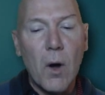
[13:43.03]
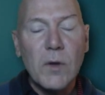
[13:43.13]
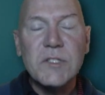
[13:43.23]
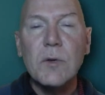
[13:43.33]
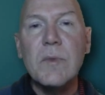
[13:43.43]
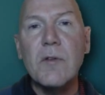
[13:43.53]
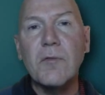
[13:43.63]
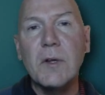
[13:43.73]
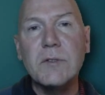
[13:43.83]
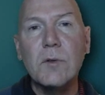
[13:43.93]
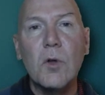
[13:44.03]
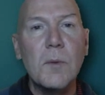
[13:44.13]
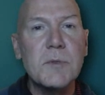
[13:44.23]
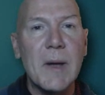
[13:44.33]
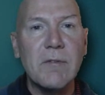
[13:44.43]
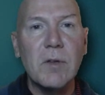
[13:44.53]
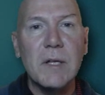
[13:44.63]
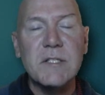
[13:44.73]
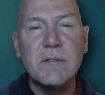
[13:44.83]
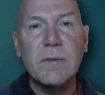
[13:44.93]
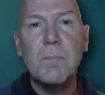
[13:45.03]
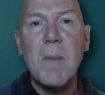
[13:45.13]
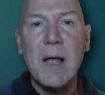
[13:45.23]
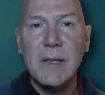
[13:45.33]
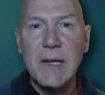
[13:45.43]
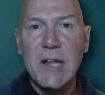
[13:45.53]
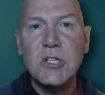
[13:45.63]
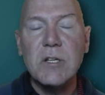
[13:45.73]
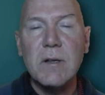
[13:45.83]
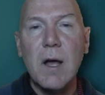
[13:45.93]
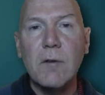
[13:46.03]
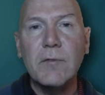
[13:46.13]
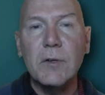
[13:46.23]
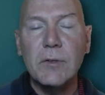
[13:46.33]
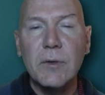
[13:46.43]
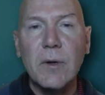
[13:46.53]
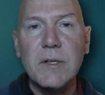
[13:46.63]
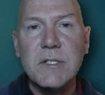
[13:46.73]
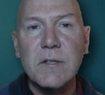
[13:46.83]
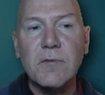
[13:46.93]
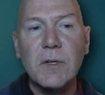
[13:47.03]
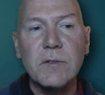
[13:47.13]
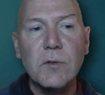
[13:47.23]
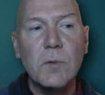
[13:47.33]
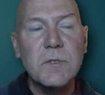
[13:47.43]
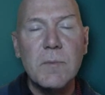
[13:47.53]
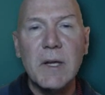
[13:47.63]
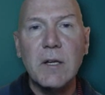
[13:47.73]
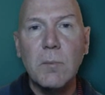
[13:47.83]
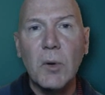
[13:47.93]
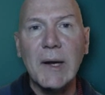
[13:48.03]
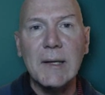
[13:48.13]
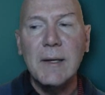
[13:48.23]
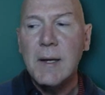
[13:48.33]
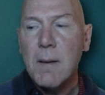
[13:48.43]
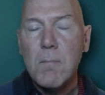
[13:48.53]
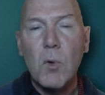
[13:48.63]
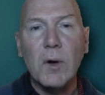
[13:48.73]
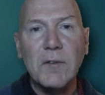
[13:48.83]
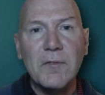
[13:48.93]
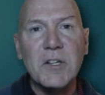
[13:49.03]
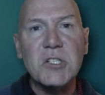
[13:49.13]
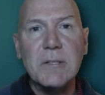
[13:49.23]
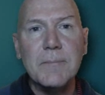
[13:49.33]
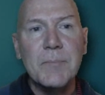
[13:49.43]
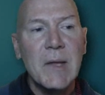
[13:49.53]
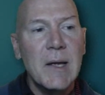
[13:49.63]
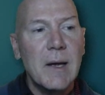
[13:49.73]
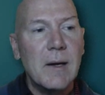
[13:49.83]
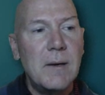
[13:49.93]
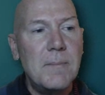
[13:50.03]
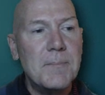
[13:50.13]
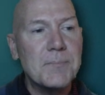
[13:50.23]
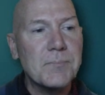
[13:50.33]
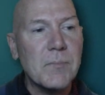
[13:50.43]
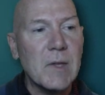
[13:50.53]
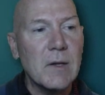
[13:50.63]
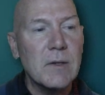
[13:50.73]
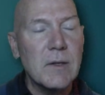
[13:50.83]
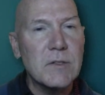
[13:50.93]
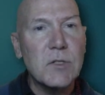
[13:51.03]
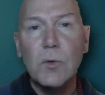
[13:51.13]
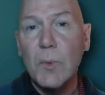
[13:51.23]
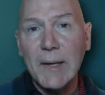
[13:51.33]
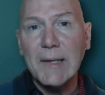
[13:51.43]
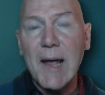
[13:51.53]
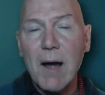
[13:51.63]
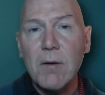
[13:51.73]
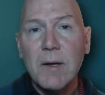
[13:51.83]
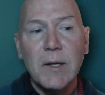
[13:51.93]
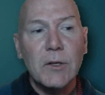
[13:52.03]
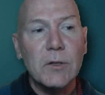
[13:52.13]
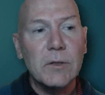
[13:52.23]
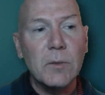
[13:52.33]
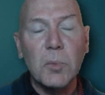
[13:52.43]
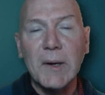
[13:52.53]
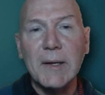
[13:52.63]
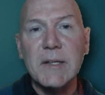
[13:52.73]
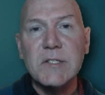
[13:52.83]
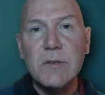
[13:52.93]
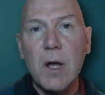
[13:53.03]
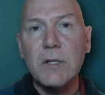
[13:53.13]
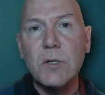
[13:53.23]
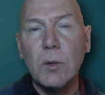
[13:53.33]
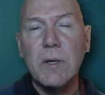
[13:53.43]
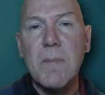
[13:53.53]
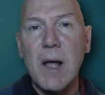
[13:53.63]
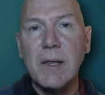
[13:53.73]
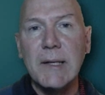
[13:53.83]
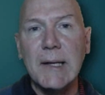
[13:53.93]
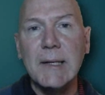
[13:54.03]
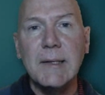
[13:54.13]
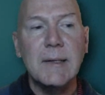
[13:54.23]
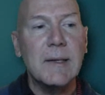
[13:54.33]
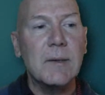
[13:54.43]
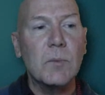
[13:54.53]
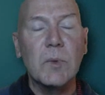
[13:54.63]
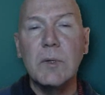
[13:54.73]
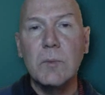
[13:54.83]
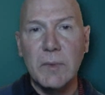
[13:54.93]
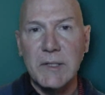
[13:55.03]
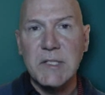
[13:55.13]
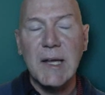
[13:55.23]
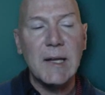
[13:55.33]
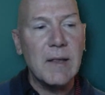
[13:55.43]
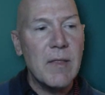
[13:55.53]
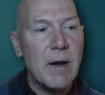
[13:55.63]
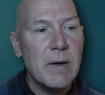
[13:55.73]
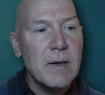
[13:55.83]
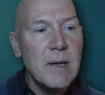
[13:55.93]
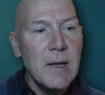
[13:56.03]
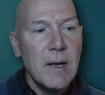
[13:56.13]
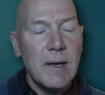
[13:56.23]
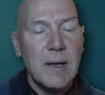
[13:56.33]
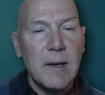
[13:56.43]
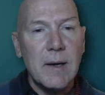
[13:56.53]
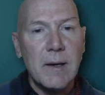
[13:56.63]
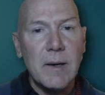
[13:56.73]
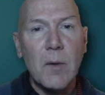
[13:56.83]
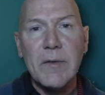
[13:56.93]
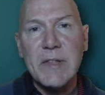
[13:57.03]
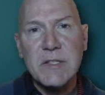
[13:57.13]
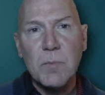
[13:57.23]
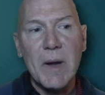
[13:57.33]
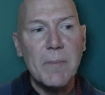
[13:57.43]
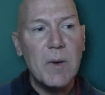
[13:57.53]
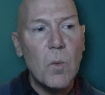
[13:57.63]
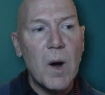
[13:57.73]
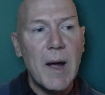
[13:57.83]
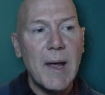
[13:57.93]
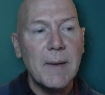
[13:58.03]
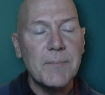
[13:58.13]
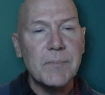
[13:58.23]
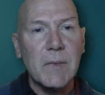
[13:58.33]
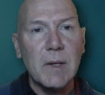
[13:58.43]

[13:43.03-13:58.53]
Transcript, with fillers: Also, in the frontal lobes, we have lots of myelination of your neurons in the frontal lobe to make your brain more efficient. Um, so right now, your your brain has not totally myelinated. It will. It's getting there. Uh, however, this might be why